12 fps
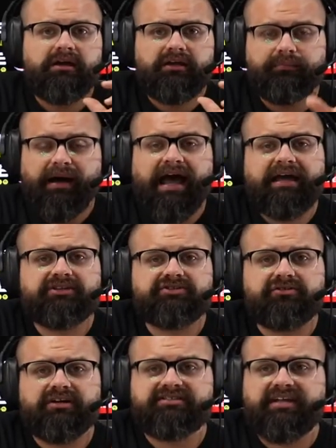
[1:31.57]
You buy a
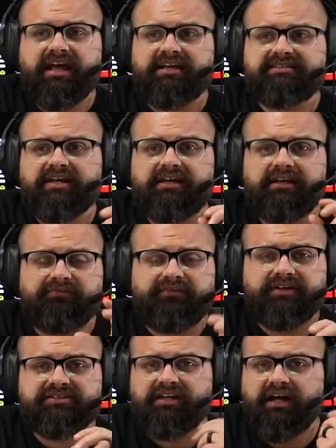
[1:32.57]
distressed asset, you
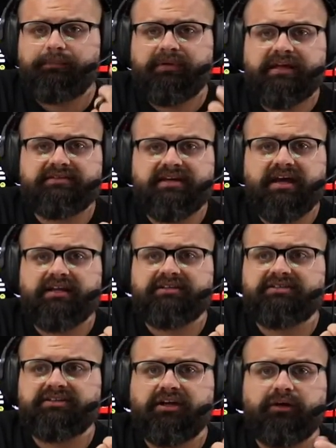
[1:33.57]
fix it up, get
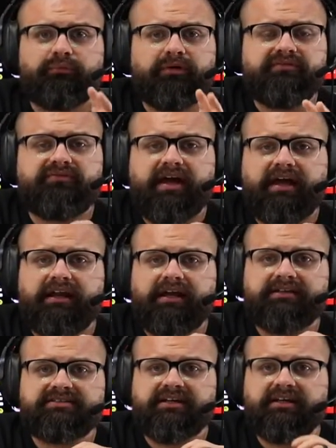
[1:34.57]
tenants in there,
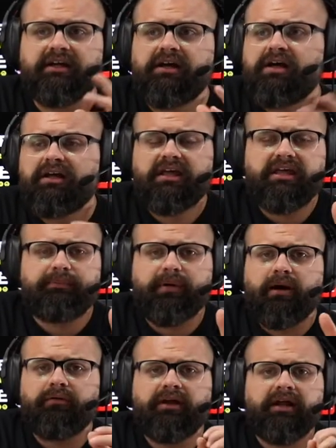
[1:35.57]
refinance it, keep
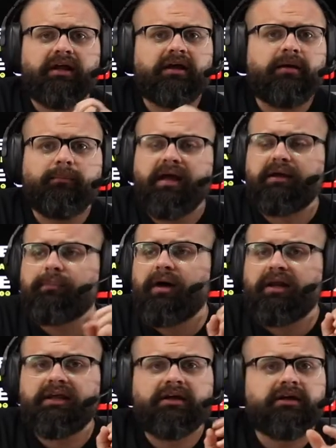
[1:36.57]
owning it, make
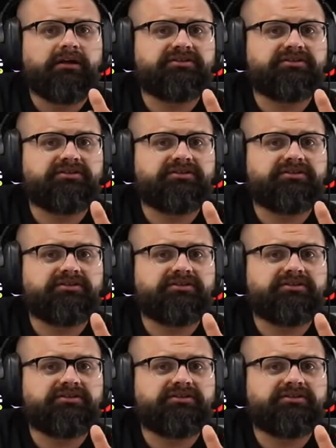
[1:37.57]
money.